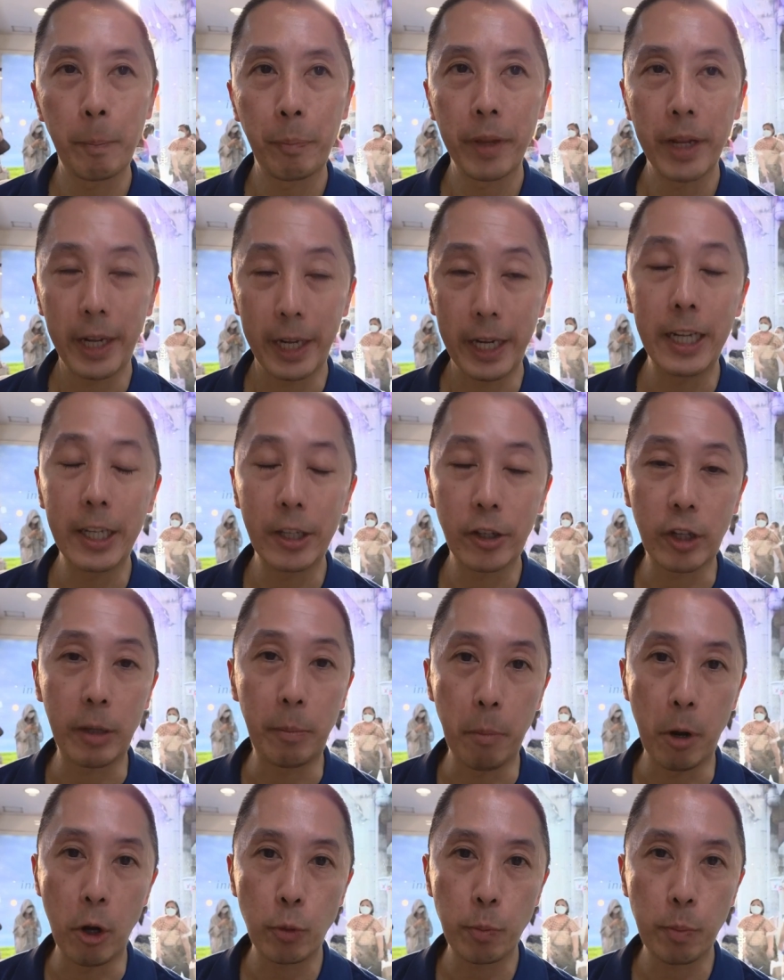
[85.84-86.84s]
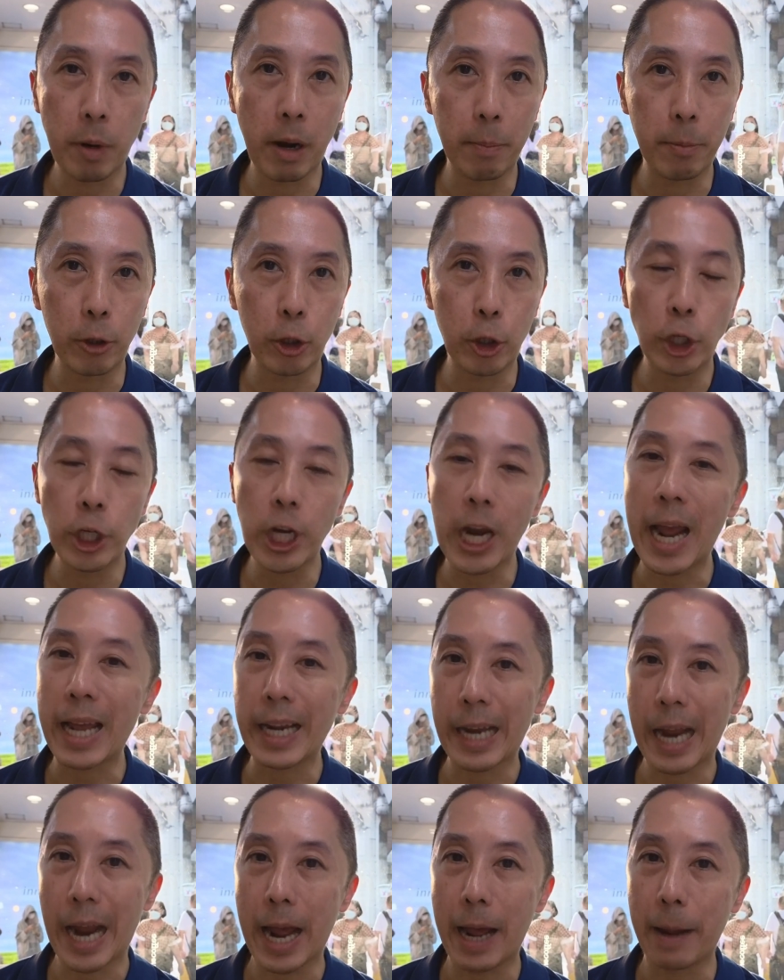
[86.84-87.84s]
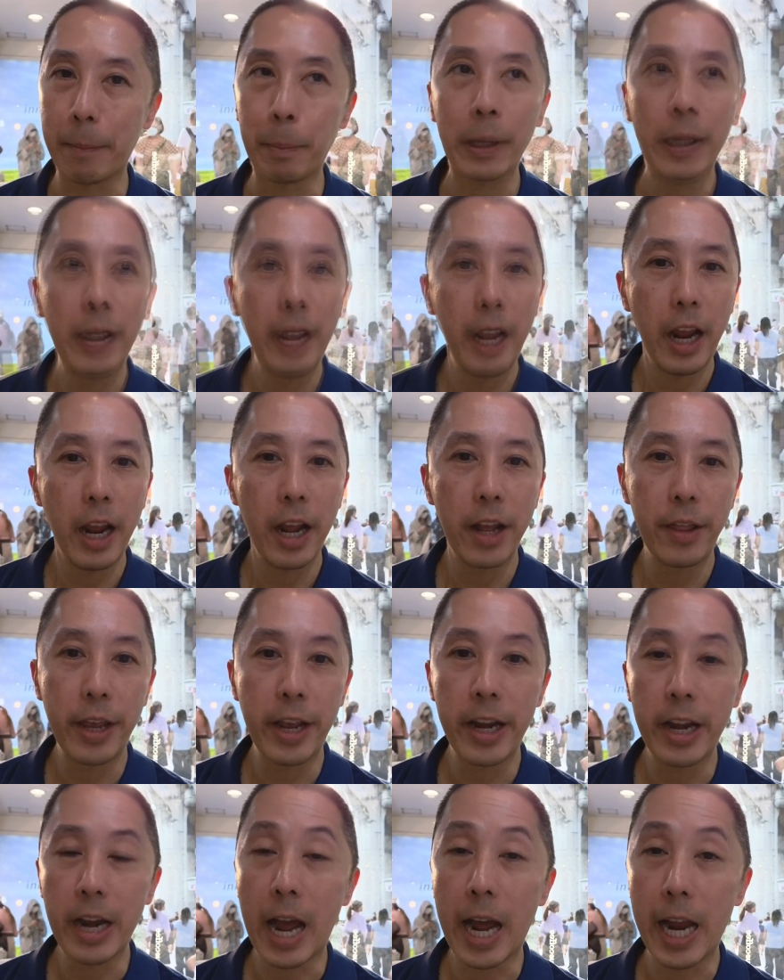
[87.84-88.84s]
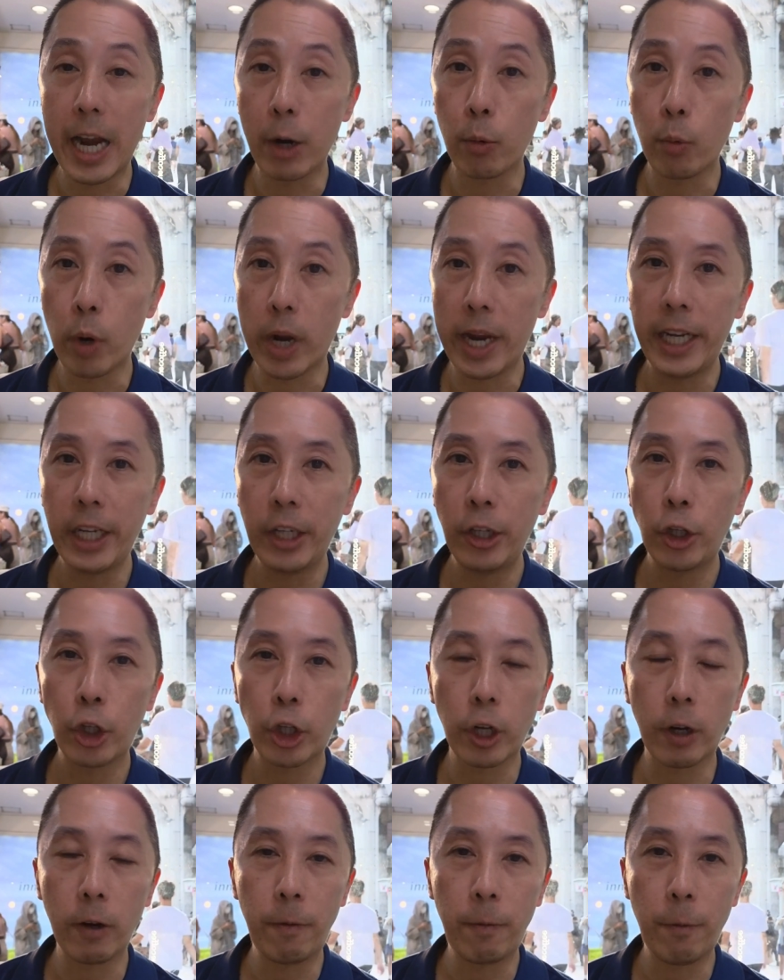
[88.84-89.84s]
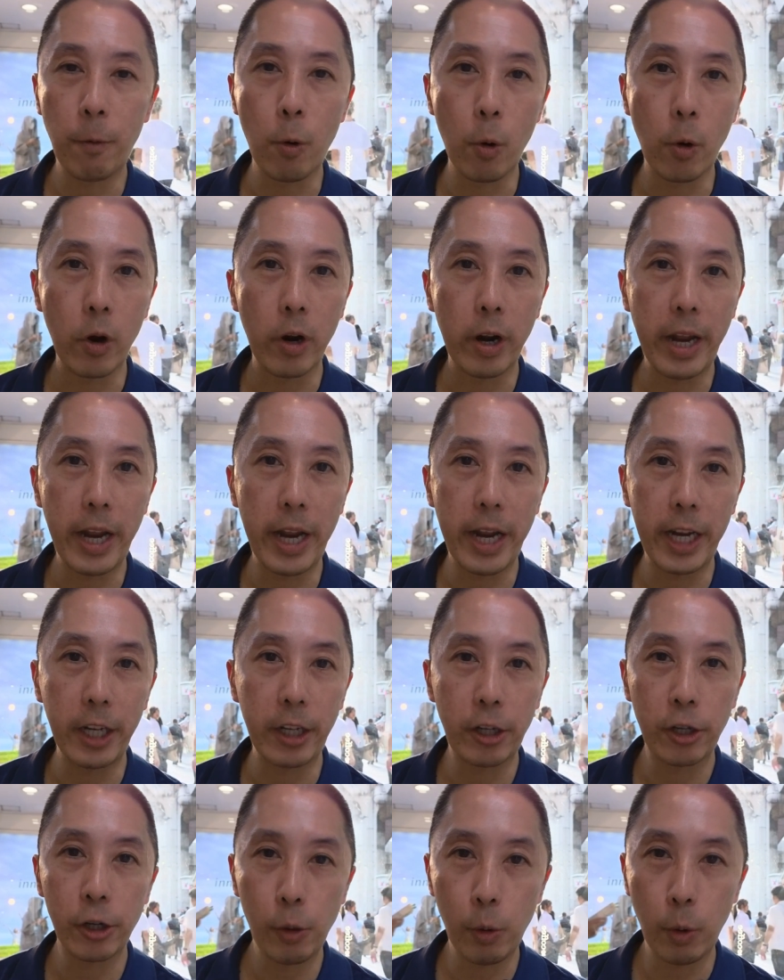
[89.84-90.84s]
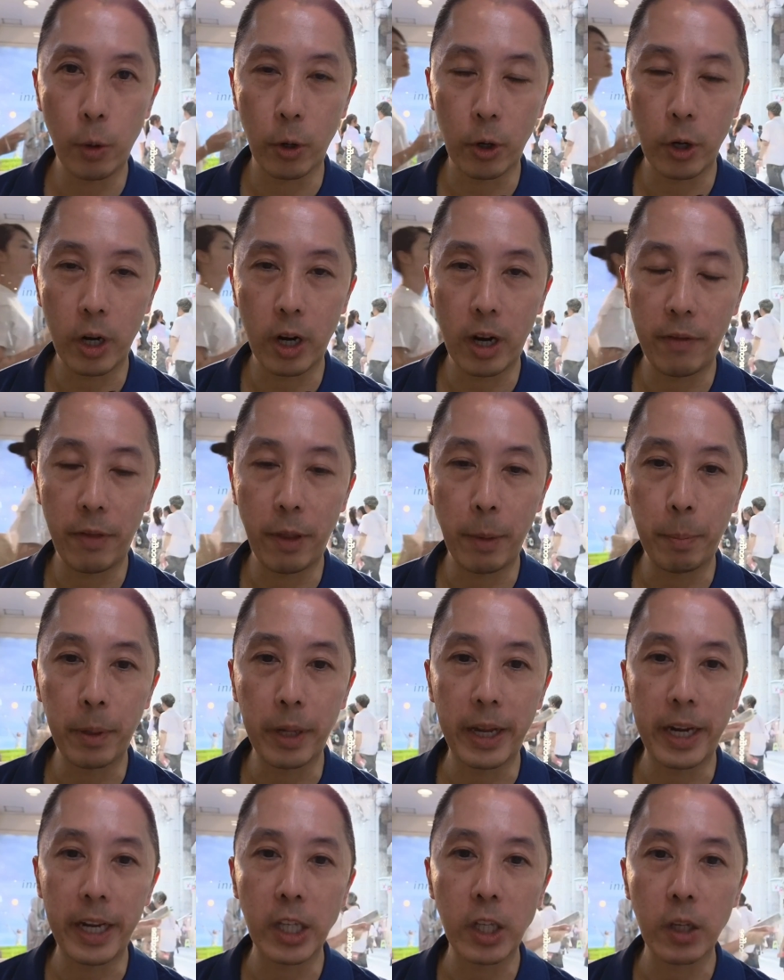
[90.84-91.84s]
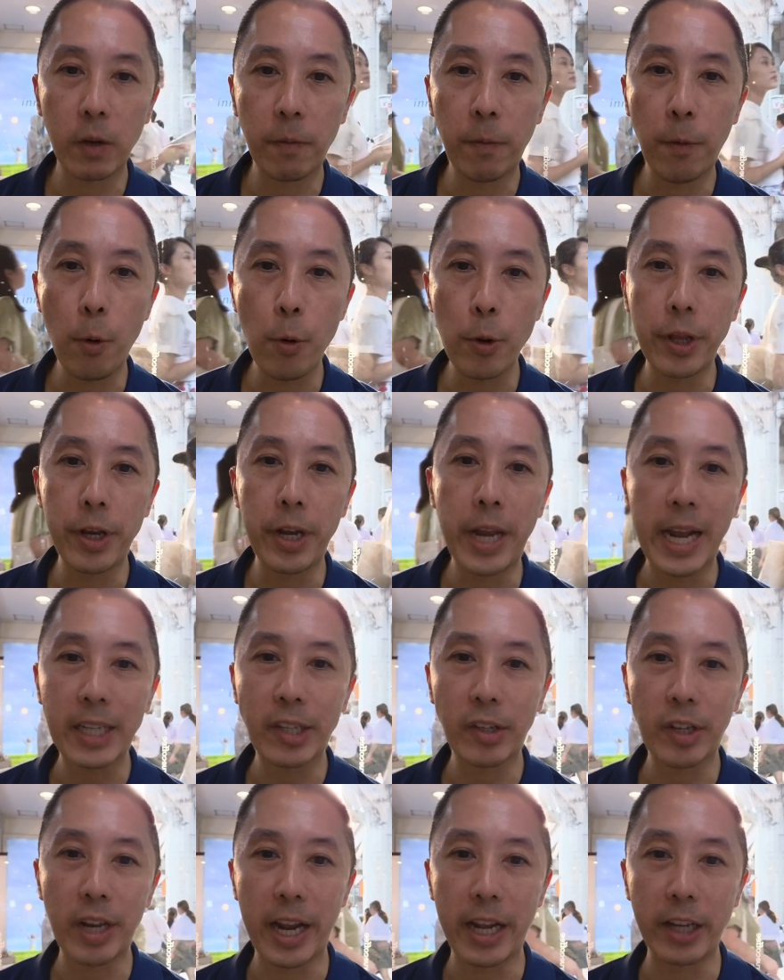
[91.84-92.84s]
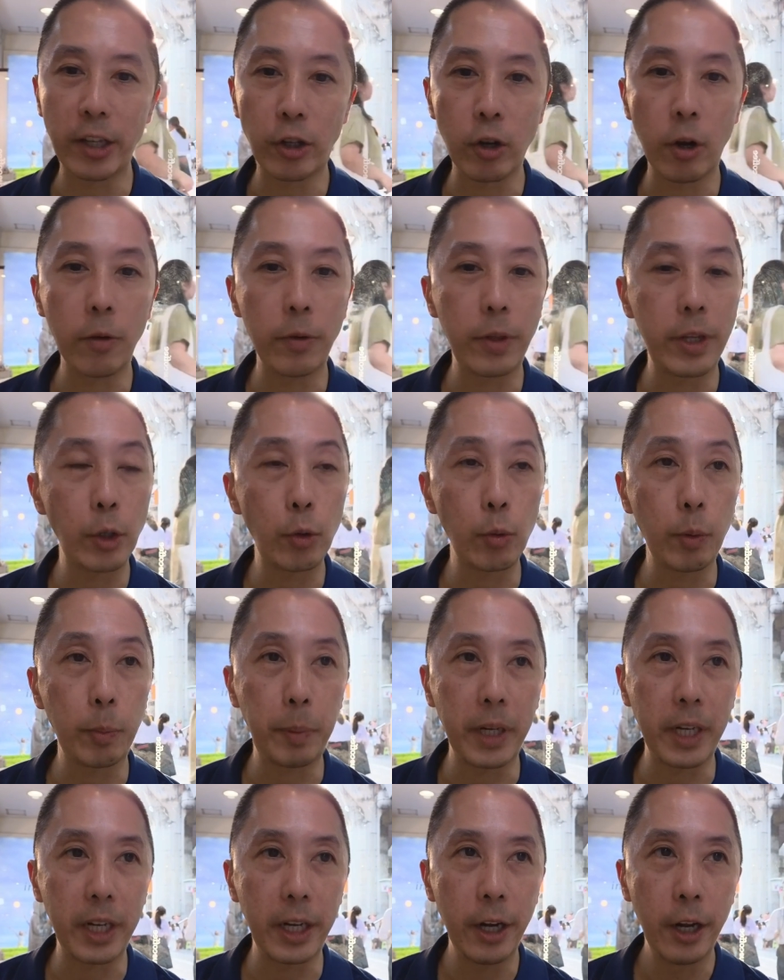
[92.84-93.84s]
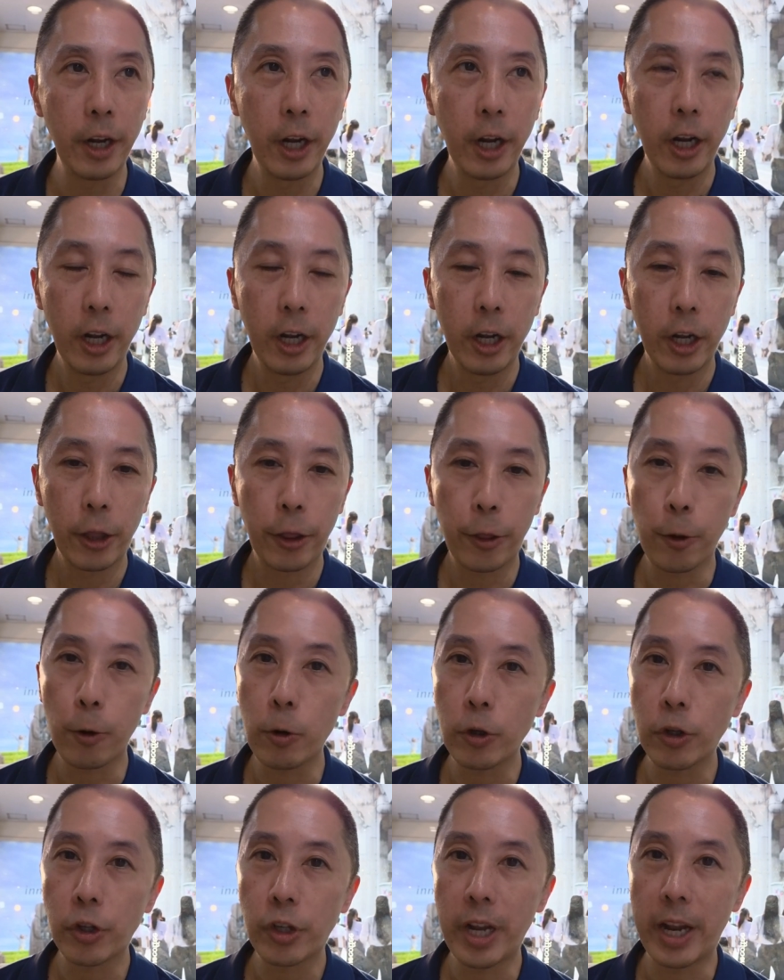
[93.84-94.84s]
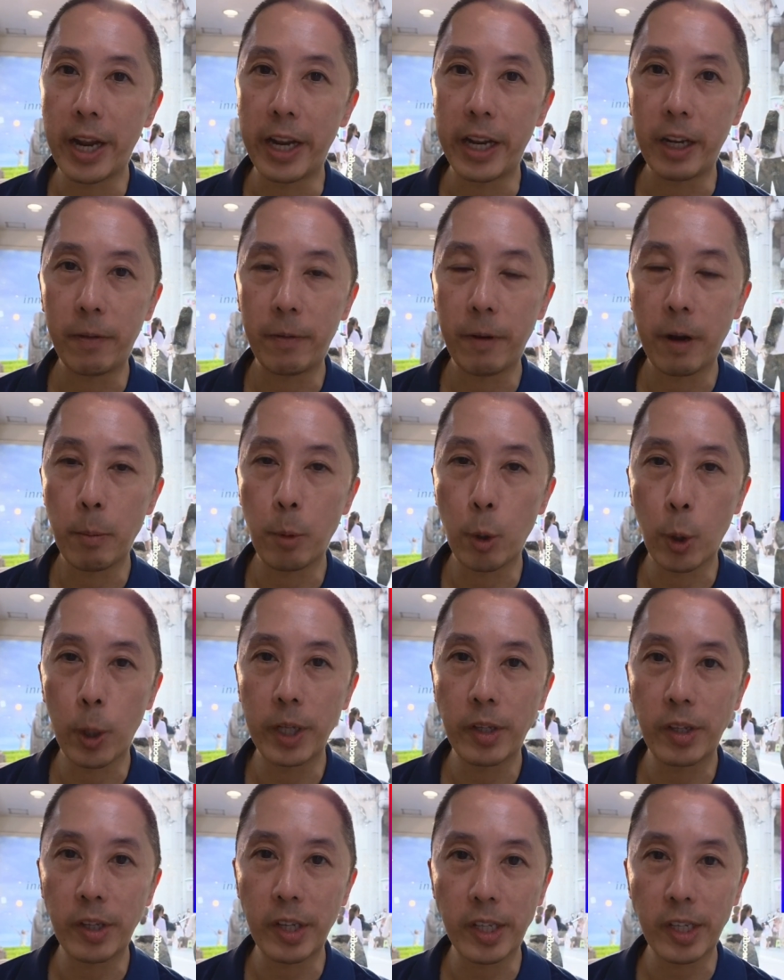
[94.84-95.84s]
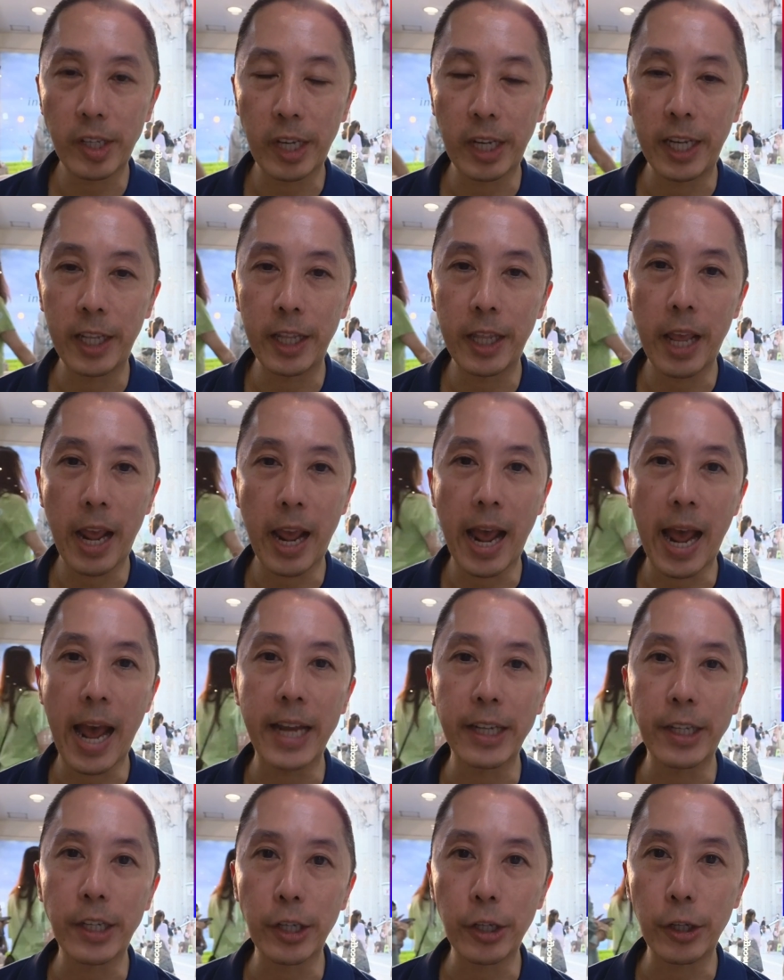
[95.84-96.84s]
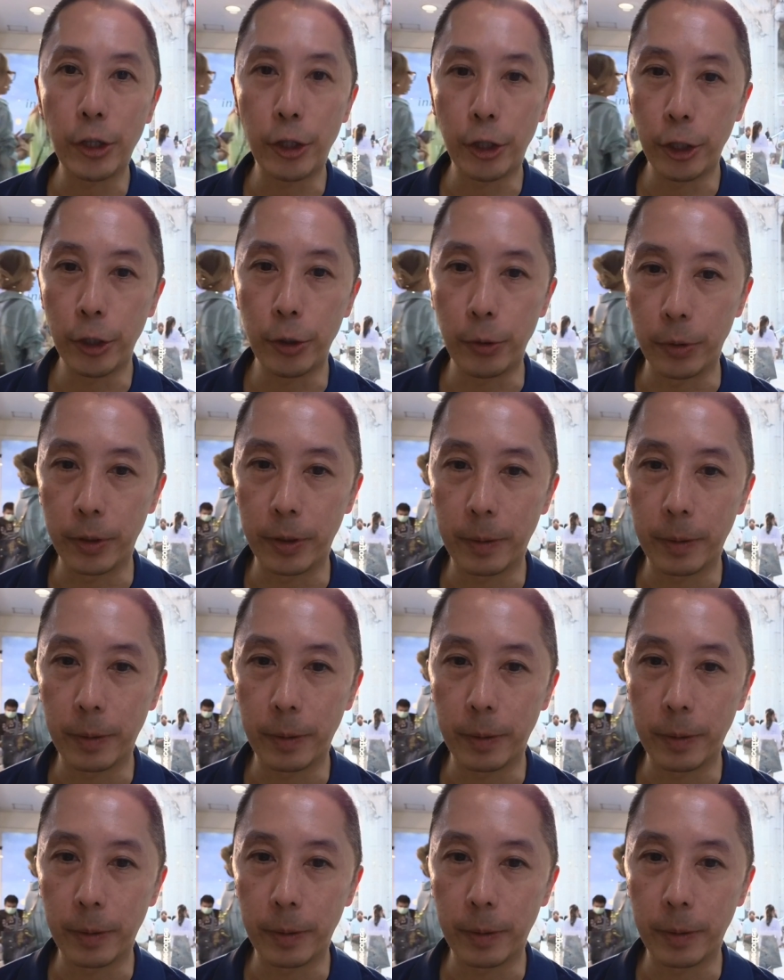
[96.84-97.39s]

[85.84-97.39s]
It is the most popular chat app. And then I arranged for a tour of the place for the next day. So this would be Thursday, February 16th at noon.